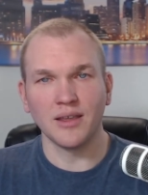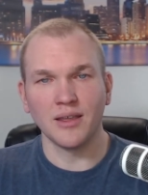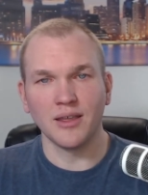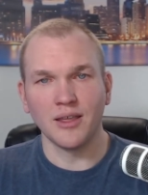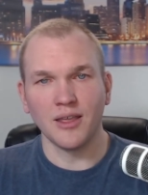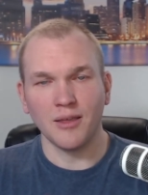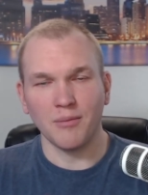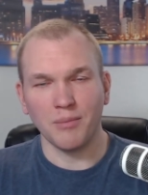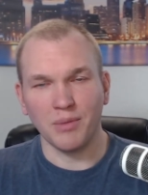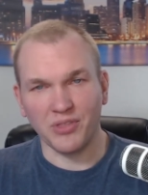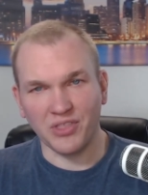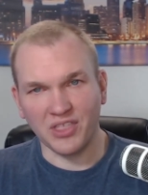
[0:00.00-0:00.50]

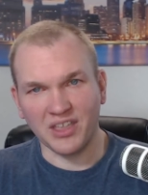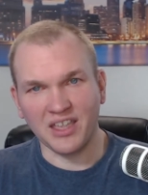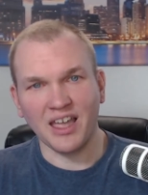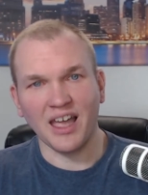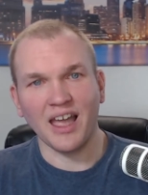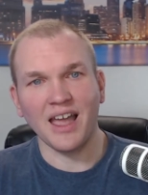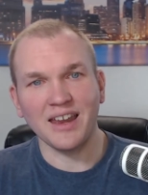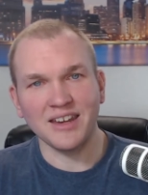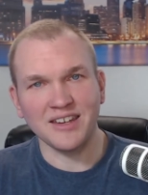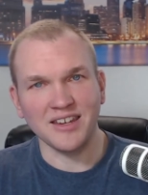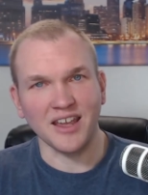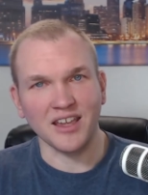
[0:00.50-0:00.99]
but the
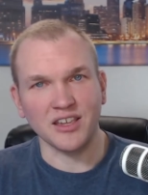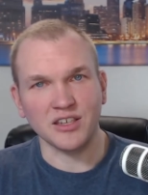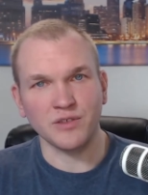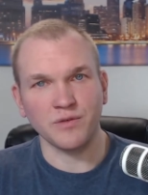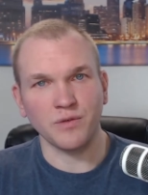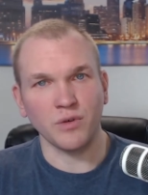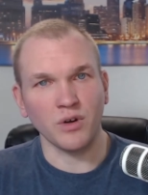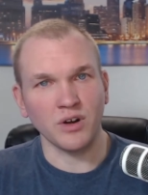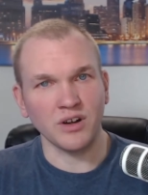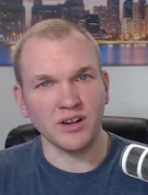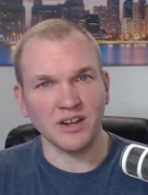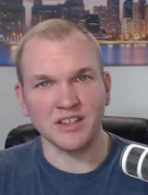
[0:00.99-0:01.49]
context
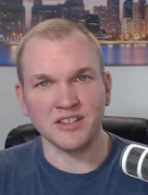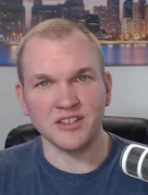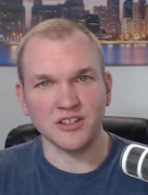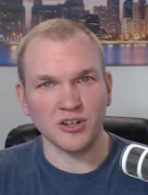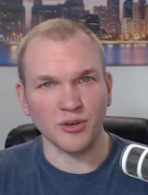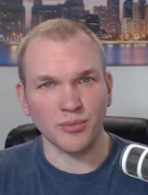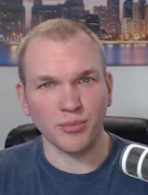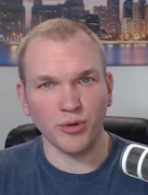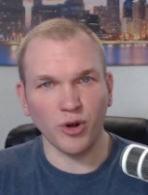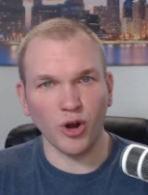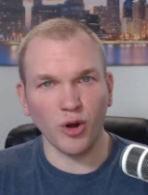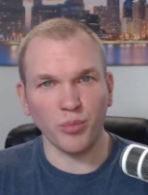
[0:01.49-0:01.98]
for it isn't
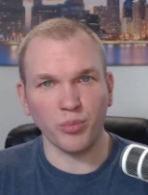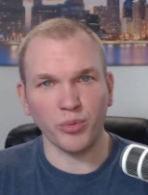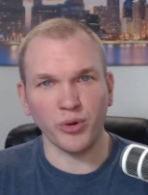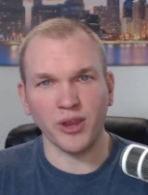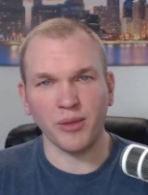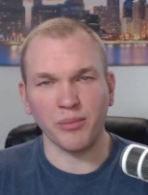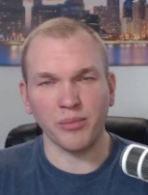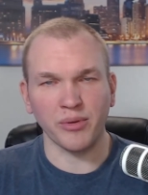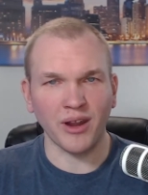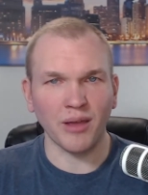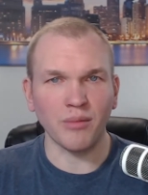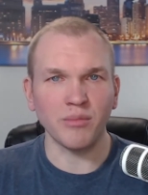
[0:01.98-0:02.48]

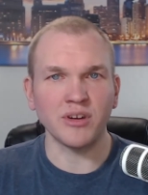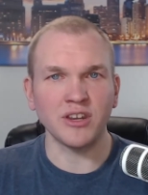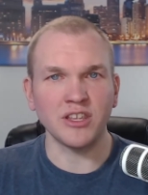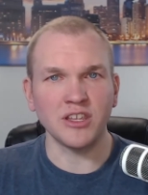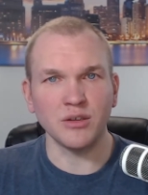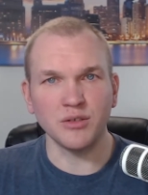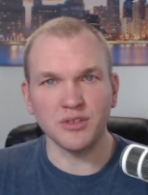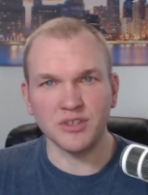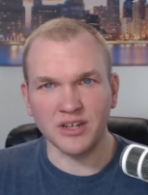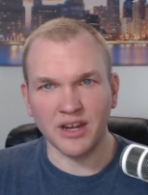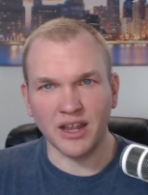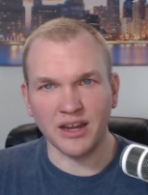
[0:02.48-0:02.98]
appropriate, but I'm going to
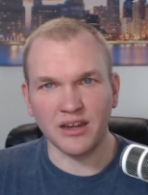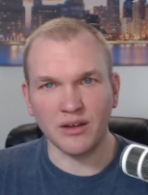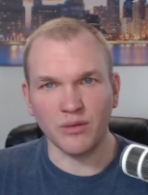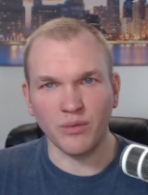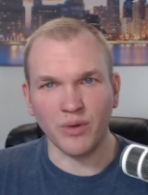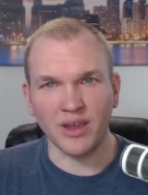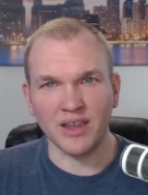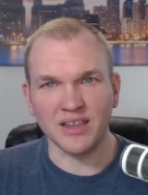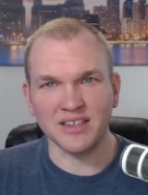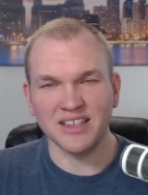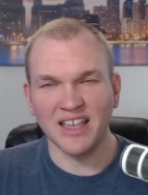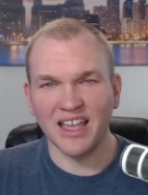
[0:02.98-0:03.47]
use it
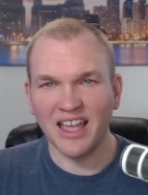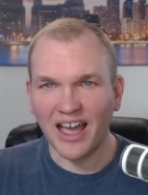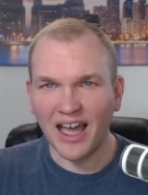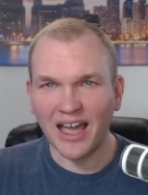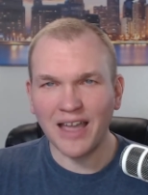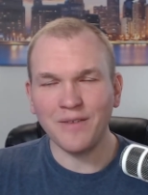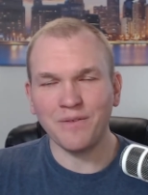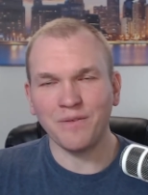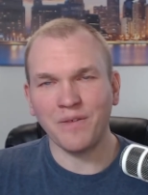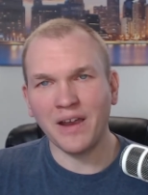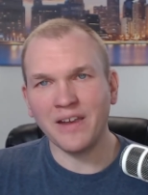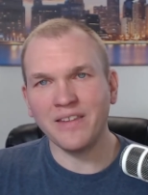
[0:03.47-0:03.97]
anyways.
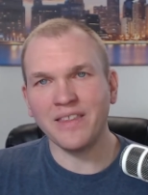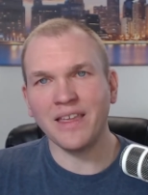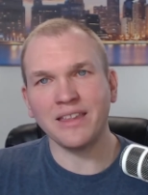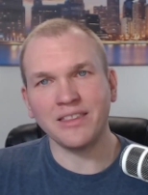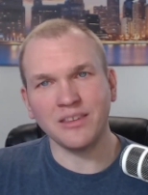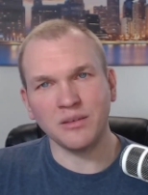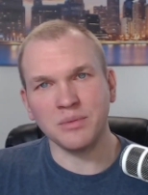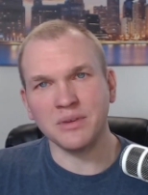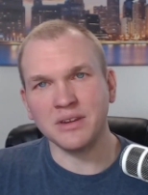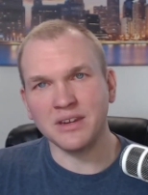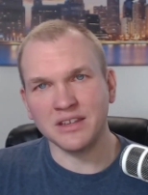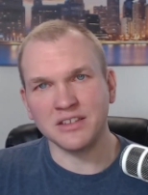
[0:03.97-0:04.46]
I find that
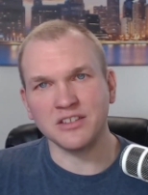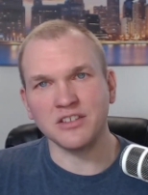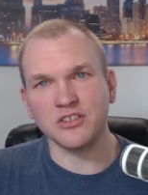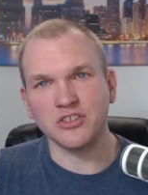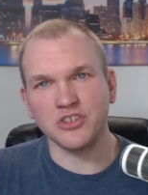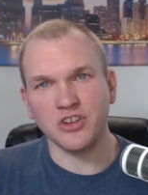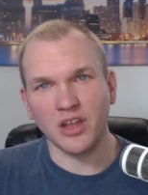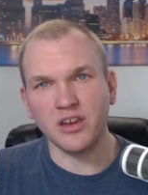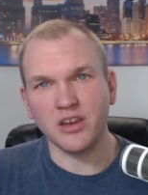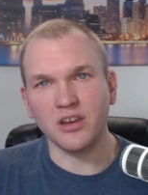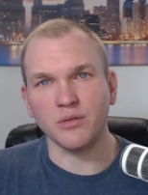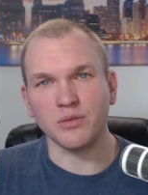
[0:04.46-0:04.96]
to be
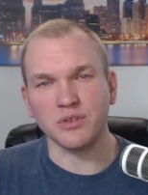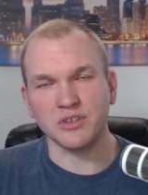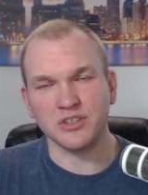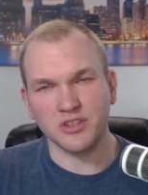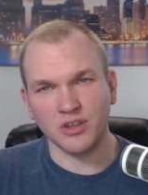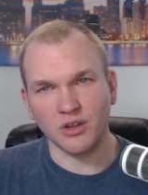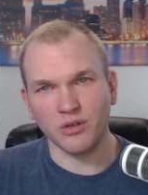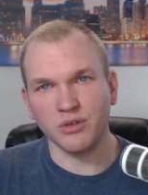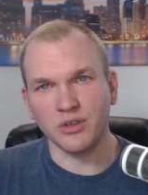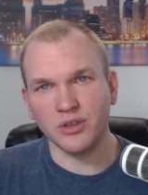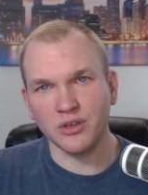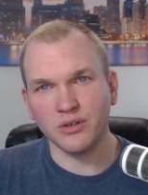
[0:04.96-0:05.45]
disingenuous,
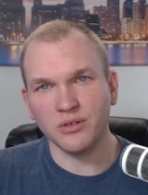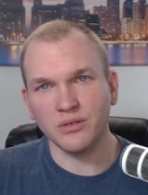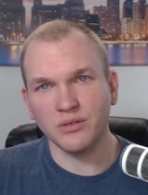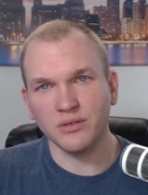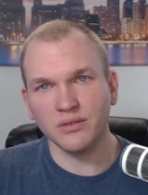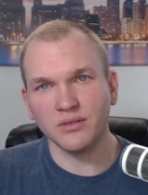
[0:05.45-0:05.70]
don't you?